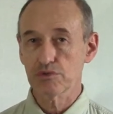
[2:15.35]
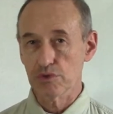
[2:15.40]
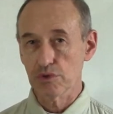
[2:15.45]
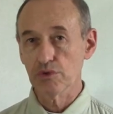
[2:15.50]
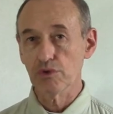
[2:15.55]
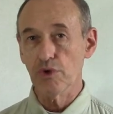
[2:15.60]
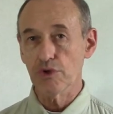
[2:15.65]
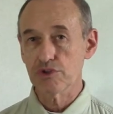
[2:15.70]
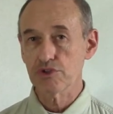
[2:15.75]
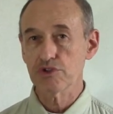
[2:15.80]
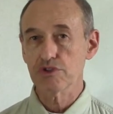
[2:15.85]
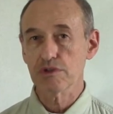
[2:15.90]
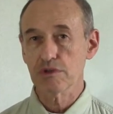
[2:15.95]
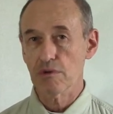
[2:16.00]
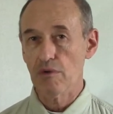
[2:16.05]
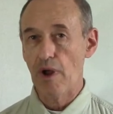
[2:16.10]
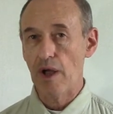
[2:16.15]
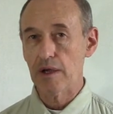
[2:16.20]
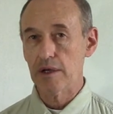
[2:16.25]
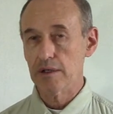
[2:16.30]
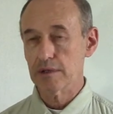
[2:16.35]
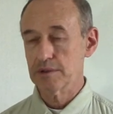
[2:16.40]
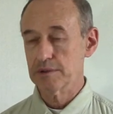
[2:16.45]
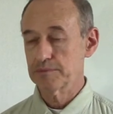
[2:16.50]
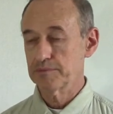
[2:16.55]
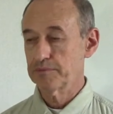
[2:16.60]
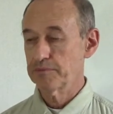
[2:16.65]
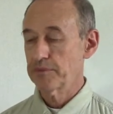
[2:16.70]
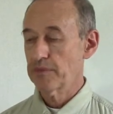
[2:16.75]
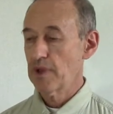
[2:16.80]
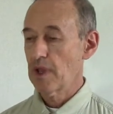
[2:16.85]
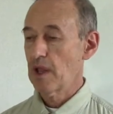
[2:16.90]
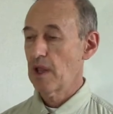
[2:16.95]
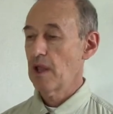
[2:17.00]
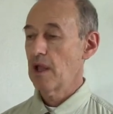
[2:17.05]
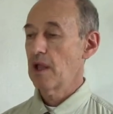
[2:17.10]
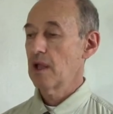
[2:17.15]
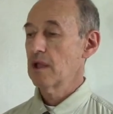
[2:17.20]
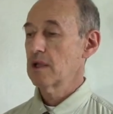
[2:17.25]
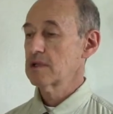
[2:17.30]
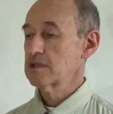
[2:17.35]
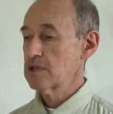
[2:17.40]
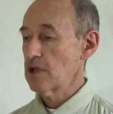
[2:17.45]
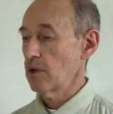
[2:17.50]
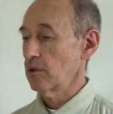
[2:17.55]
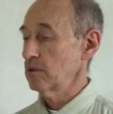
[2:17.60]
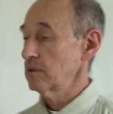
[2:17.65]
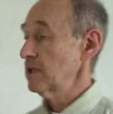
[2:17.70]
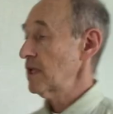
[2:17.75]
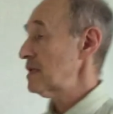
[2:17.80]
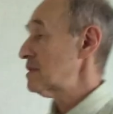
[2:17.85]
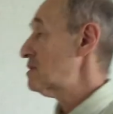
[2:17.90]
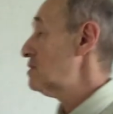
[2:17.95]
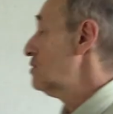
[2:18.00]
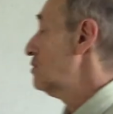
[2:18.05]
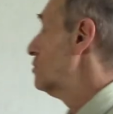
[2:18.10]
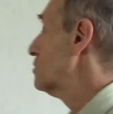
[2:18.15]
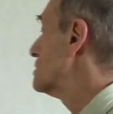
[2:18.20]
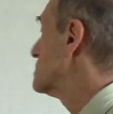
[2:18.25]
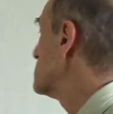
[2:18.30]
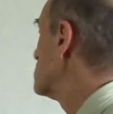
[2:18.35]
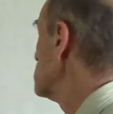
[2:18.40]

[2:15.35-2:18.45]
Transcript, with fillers: to launch the rocket. So let's use